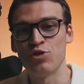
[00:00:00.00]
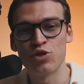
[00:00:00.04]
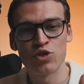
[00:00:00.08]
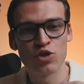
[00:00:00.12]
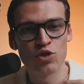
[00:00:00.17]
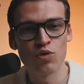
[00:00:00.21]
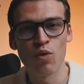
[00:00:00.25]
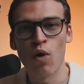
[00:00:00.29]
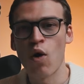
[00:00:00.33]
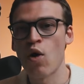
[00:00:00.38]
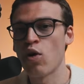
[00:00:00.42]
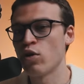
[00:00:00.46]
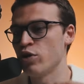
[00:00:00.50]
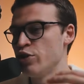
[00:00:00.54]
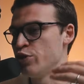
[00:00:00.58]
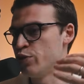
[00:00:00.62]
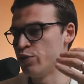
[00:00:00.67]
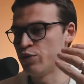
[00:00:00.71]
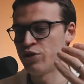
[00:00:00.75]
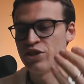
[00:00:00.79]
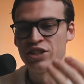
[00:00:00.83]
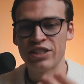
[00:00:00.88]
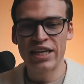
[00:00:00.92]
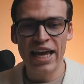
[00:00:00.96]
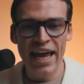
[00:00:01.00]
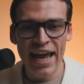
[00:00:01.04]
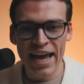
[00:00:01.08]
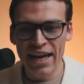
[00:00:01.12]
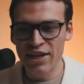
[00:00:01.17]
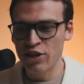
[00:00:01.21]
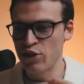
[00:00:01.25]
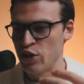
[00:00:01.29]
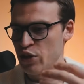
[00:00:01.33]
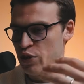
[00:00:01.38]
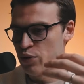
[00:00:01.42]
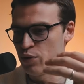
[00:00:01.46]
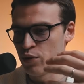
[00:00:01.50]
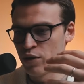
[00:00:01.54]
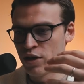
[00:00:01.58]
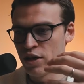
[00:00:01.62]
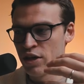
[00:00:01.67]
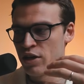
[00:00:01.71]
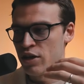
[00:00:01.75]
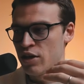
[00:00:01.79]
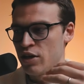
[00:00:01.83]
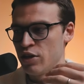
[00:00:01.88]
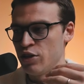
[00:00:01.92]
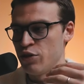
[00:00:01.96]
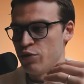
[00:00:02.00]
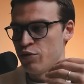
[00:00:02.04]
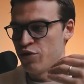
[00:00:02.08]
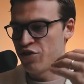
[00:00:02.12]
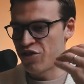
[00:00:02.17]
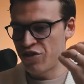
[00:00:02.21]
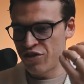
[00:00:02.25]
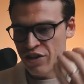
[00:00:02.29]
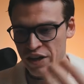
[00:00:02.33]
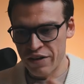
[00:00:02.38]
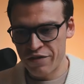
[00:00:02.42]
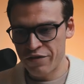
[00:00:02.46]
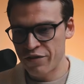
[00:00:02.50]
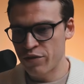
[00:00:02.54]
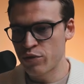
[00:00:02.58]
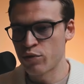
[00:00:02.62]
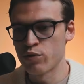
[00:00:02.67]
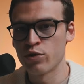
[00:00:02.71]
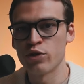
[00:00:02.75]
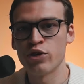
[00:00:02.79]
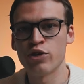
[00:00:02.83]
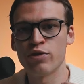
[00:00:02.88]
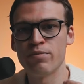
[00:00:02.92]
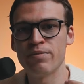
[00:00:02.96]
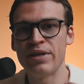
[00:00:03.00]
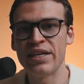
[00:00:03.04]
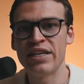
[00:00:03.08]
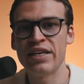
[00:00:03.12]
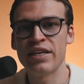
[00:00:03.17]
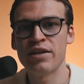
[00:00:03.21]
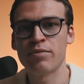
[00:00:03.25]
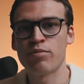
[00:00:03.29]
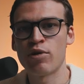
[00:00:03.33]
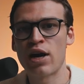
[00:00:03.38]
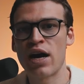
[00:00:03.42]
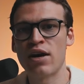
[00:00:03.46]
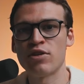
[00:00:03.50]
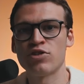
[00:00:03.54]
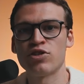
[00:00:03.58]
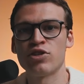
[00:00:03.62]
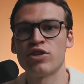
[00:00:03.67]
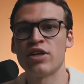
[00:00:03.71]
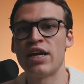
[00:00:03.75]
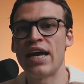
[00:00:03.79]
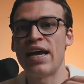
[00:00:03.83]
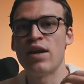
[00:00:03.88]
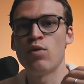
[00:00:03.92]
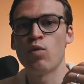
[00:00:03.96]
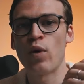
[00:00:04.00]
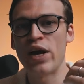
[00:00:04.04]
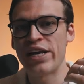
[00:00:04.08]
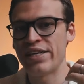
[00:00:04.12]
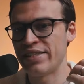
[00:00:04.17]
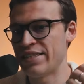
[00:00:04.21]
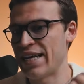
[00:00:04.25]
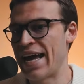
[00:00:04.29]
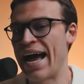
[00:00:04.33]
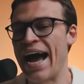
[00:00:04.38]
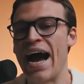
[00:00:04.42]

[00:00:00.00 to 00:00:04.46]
scroll, you scan, you sift through your media browser and waste